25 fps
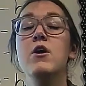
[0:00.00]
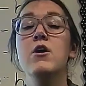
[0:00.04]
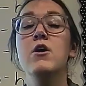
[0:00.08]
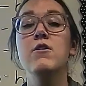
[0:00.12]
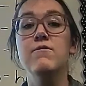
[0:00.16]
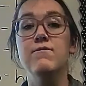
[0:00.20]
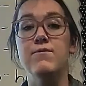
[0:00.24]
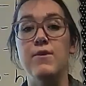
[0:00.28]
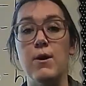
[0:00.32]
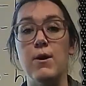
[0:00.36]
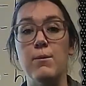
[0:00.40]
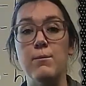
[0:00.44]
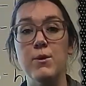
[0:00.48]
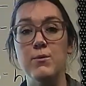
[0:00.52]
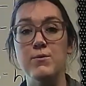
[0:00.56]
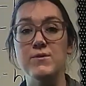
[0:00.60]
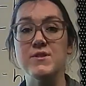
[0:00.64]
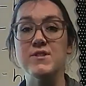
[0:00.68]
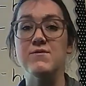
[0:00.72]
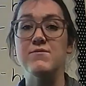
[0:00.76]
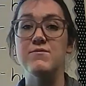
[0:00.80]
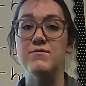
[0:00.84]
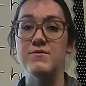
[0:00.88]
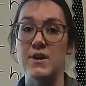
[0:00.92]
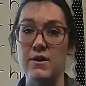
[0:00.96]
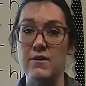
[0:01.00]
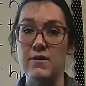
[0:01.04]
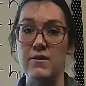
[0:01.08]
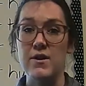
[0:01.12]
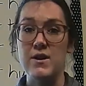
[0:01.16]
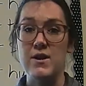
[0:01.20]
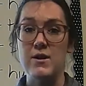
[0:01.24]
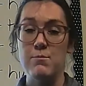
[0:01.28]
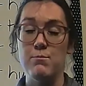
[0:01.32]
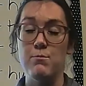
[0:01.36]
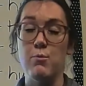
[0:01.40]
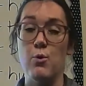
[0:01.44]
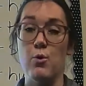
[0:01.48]
Farming was a very
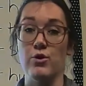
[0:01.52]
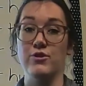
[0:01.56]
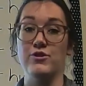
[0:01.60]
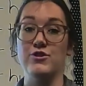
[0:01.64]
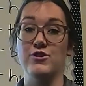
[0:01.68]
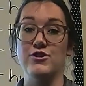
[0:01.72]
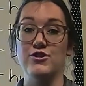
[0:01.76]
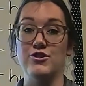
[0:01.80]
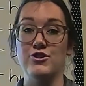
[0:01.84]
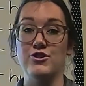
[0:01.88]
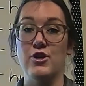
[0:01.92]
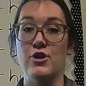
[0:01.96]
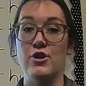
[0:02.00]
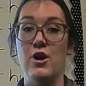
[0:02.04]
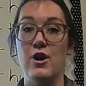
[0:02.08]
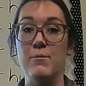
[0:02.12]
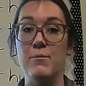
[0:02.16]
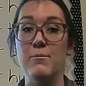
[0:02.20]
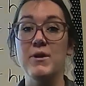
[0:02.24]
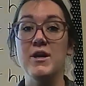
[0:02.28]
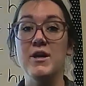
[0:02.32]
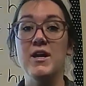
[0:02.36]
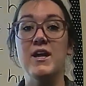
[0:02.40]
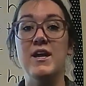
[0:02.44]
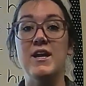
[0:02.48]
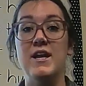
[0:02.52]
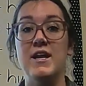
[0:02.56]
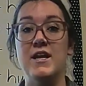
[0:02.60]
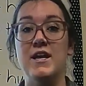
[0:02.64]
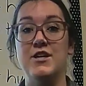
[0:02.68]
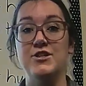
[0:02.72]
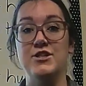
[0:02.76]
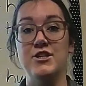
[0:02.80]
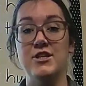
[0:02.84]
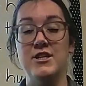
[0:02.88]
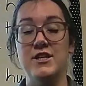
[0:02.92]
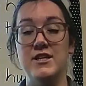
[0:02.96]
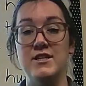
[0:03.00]
important job in
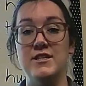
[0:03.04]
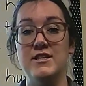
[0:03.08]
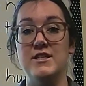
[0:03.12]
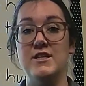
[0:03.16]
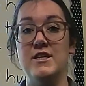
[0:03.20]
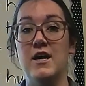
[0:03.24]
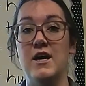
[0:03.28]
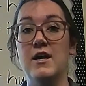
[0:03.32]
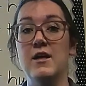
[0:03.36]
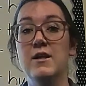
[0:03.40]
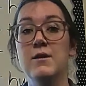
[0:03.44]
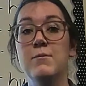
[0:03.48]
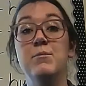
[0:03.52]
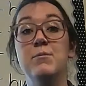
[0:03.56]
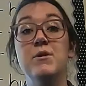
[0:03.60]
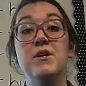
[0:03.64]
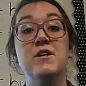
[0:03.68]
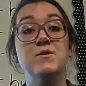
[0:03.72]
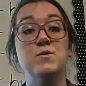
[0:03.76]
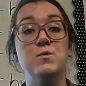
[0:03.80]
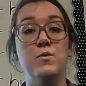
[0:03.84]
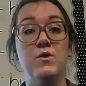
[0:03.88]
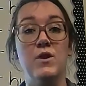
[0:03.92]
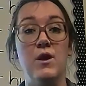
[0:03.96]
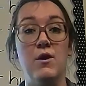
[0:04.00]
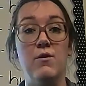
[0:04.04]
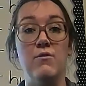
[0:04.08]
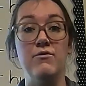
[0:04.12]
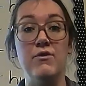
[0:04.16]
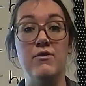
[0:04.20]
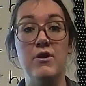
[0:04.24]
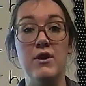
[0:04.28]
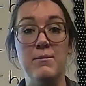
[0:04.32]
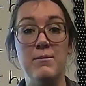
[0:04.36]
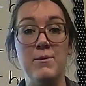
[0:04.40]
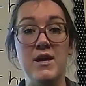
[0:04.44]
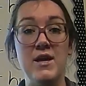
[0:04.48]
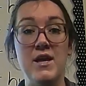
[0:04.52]
ancient India because without
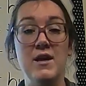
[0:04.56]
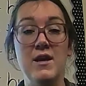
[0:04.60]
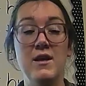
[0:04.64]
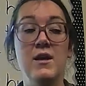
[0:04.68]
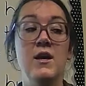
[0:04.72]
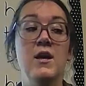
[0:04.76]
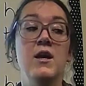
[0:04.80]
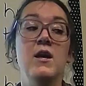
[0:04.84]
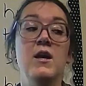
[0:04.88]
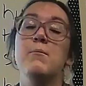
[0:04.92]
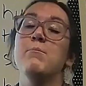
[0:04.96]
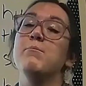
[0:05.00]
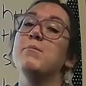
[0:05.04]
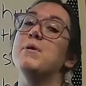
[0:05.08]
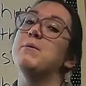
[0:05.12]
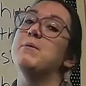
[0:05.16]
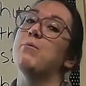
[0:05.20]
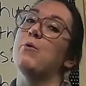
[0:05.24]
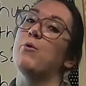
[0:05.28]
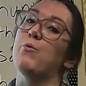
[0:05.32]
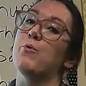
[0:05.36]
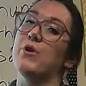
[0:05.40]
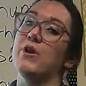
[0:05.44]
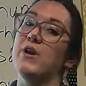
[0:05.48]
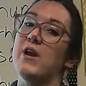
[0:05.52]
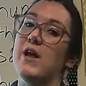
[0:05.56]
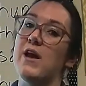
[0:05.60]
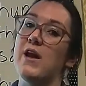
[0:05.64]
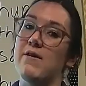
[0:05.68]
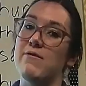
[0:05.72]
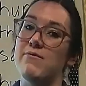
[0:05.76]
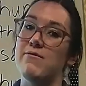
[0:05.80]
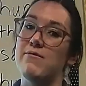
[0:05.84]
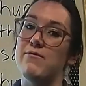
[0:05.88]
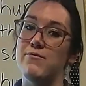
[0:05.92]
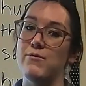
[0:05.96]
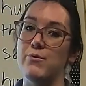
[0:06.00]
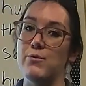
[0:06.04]
farming, people wouldn't have
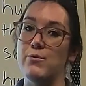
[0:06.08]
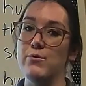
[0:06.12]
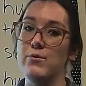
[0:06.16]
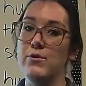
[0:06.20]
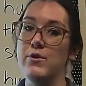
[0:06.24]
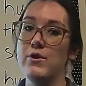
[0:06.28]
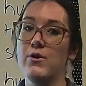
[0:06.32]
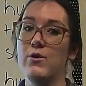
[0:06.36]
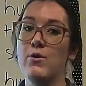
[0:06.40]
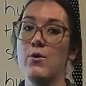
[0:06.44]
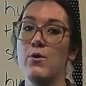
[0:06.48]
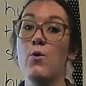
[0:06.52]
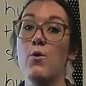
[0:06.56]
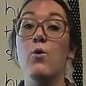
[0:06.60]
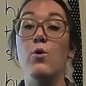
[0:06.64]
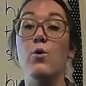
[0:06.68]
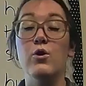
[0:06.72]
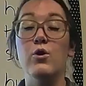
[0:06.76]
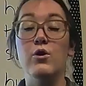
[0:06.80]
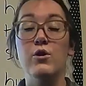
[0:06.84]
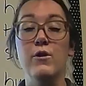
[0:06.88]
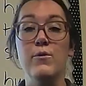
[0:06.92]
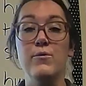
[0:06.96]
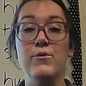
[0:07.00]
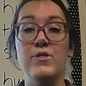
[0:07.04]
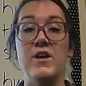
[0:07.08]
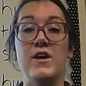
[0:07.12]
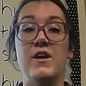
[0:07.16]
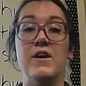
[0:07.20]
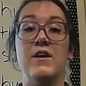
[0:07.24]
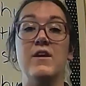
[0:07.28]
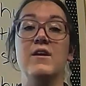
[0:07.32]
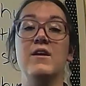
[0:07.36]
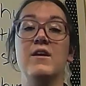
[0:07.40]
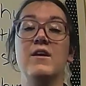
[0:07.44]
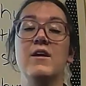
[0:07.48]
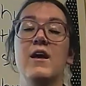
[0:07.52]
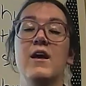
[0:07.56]
food or clothing,
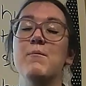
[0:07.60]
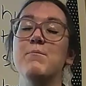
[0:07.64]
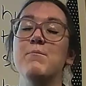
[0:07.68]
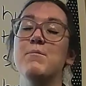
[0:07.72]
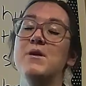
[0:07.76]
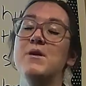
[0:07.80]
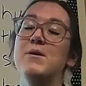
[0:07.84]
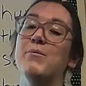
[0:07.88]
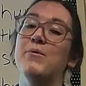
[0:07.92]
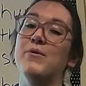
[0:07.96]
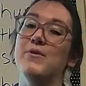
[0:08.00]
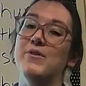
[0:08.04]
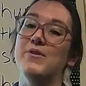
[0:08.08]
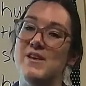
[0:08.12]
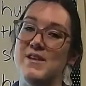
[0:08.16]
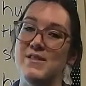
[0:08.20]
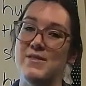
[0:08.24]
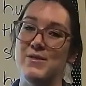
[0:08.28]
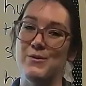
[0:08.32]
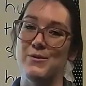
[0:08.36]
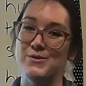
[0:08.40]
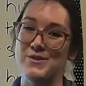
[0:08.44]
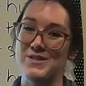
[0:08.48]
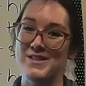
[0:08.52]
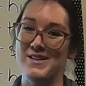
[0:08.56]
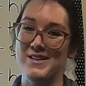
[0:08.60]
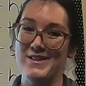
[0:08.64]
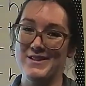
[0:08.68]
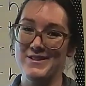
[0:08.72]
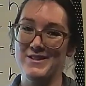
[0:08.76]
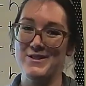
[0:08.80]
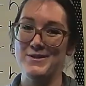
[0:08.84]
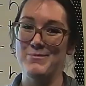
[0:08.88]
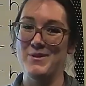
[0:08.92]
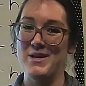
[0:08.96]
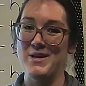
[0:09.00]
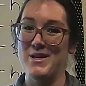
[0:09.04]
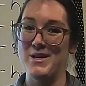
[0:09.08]
and people need those things
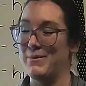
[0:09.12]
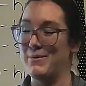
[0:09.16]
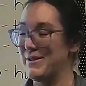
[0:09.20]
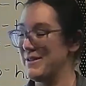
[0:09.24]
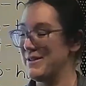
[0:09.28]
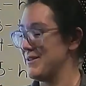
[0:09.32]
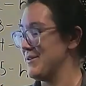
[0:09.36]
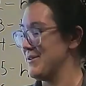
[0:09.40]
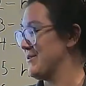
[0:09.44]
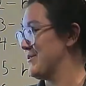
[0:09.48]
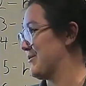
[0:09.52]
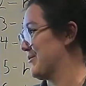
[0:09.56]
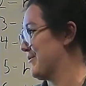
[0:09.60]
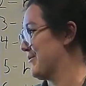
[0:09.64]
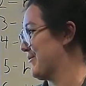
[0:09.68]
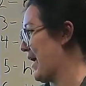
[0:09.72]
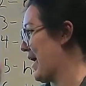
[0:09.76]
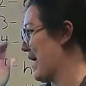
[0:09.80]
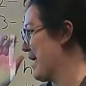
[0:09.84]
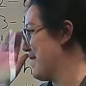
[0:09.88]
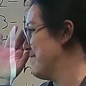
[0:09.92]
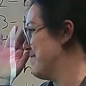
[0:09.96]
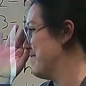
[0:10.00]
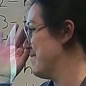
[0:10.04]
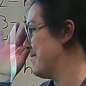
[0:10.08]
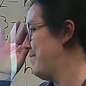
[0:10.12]
to be able to survive.